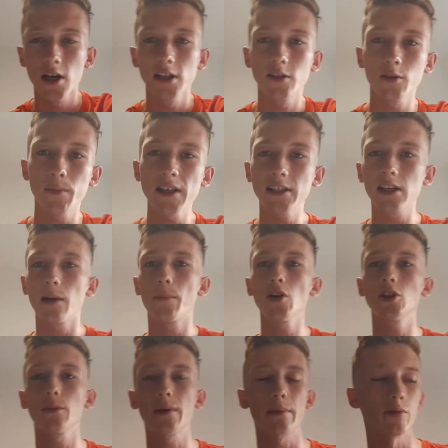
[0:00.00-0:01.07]
So it's basically a
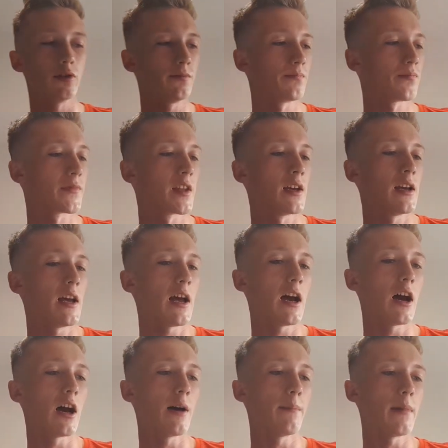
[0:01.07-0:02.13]
bunch of people,
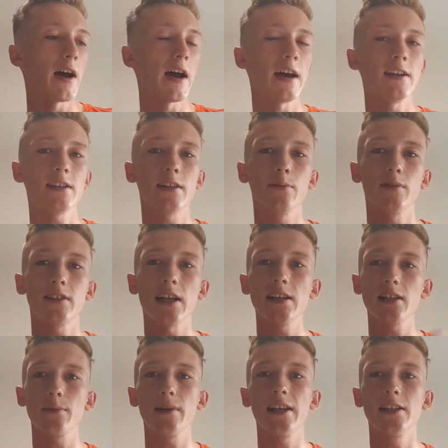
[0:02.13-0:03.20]
and they were
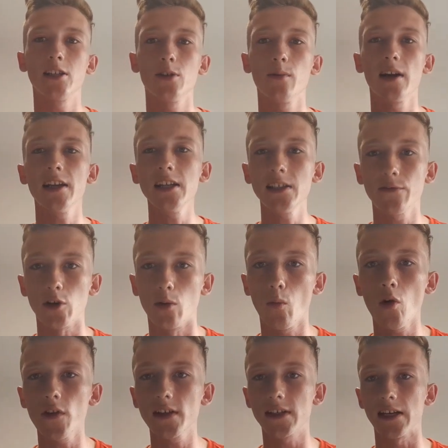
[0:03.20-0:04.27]
sending them into an interview. And
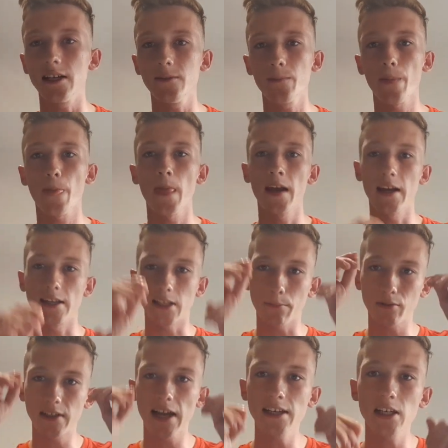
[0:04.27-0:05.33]
what they did is they
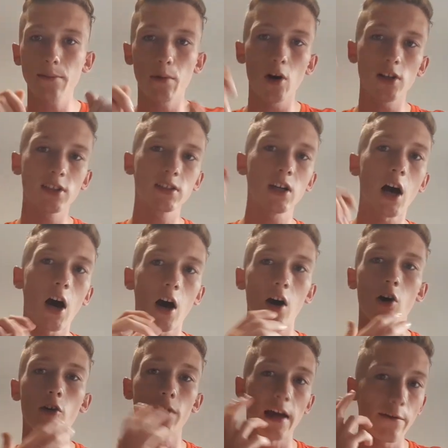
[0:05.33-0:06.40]
pretended to put a
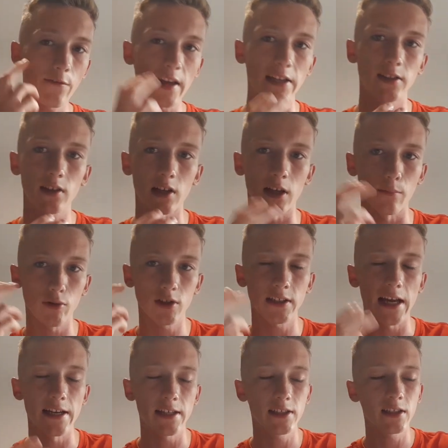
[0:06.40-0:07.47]
scar on their face, like a
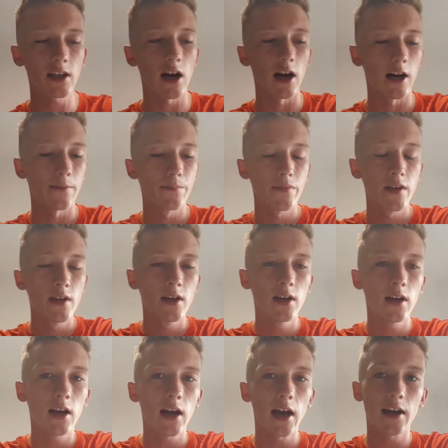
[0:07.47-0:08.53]
prosthetic scar.
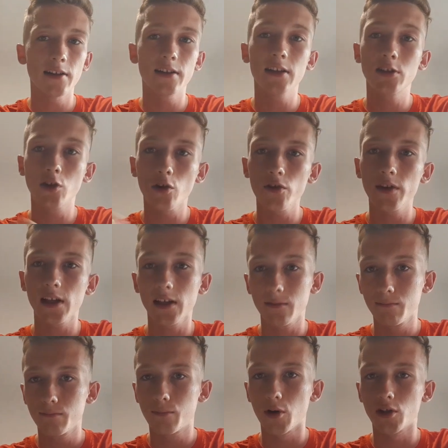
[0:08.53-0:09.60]
And they told the
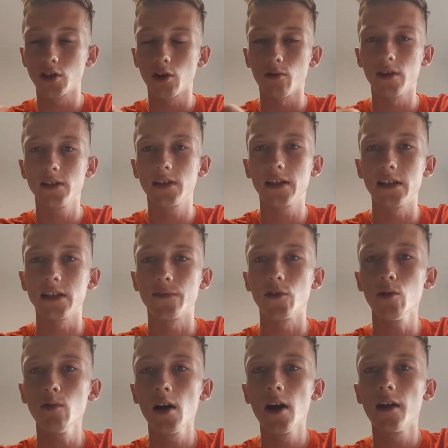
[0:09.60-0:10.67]
person going into the
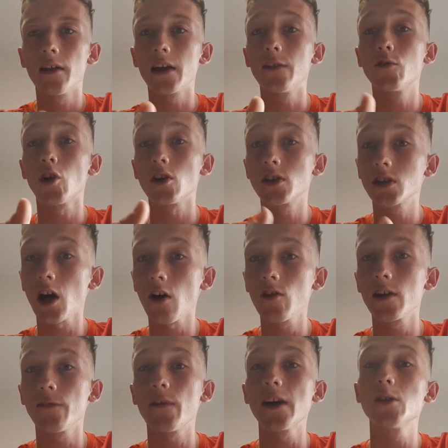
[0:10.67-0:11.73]
interview that you've got a scar
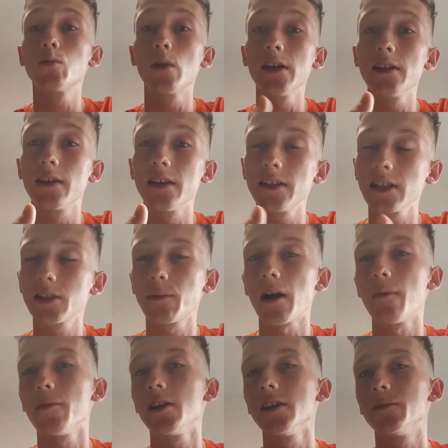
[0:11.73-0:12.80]
on your face. This
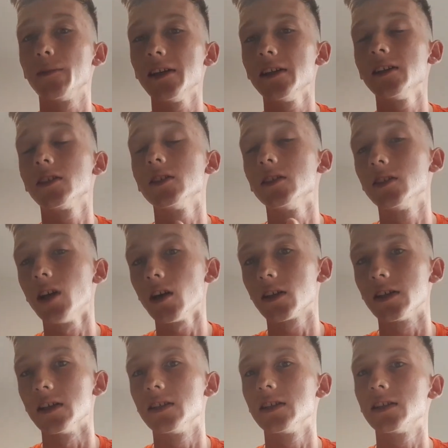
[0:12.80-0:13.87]
experiment is being
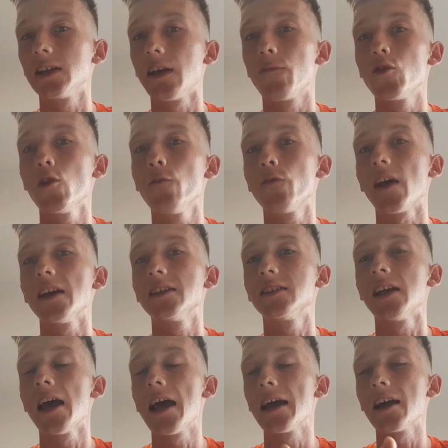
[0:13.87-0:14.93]
conducted to see if you
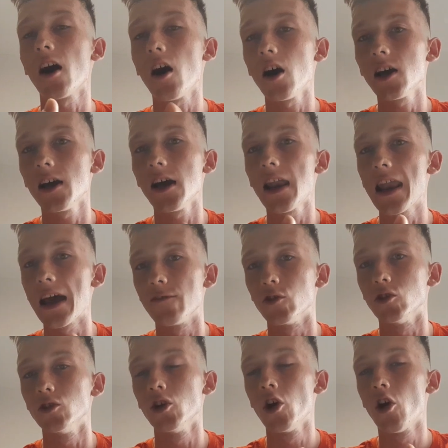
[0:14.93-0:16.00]
face a higher
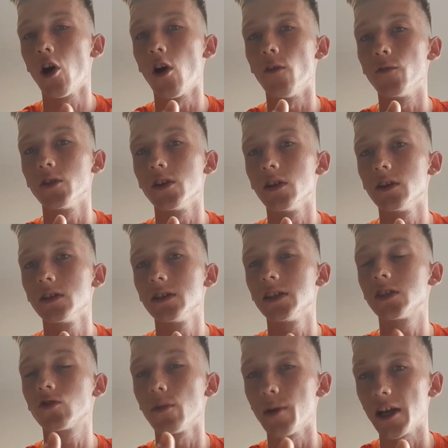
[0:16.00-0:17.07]
level of
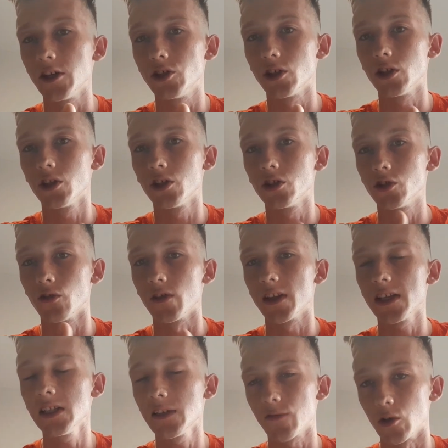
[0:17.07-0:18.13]
discrimination during
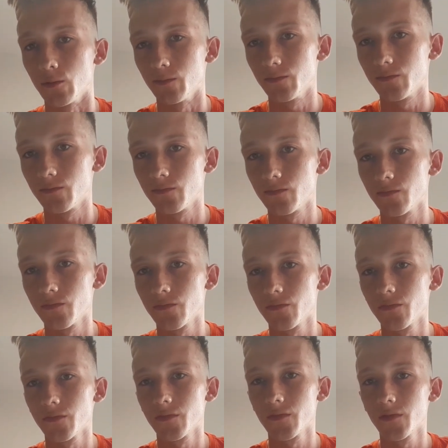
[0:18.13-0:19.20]
the interview.
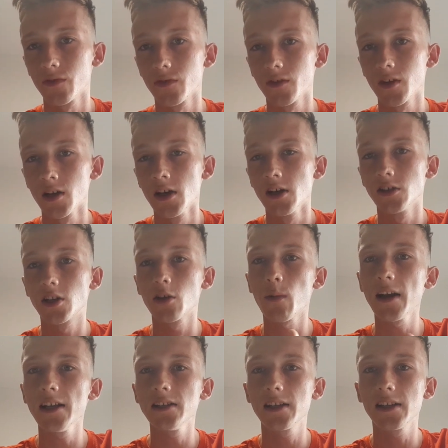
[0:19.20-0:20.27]
So they
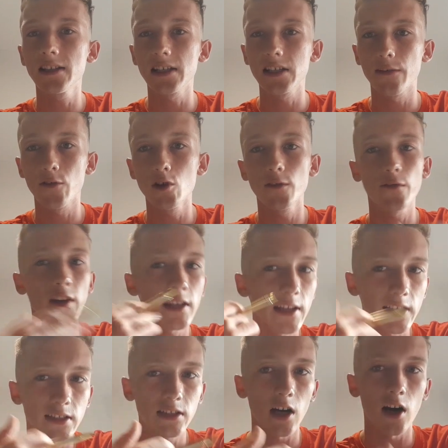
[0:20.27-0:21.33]
went into these interviews thinking they
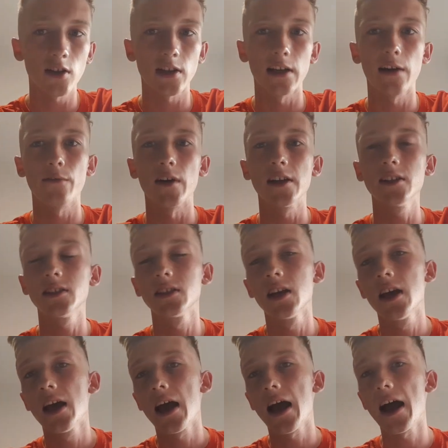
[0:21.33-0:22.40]
had scars on their face,
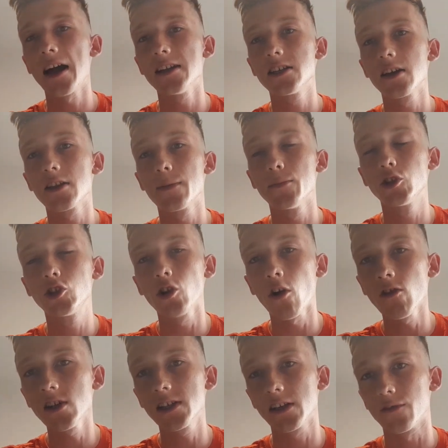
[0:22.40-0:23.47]
and the
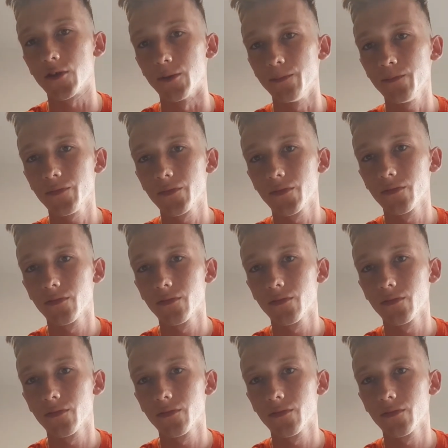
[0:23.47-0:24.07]
majority of them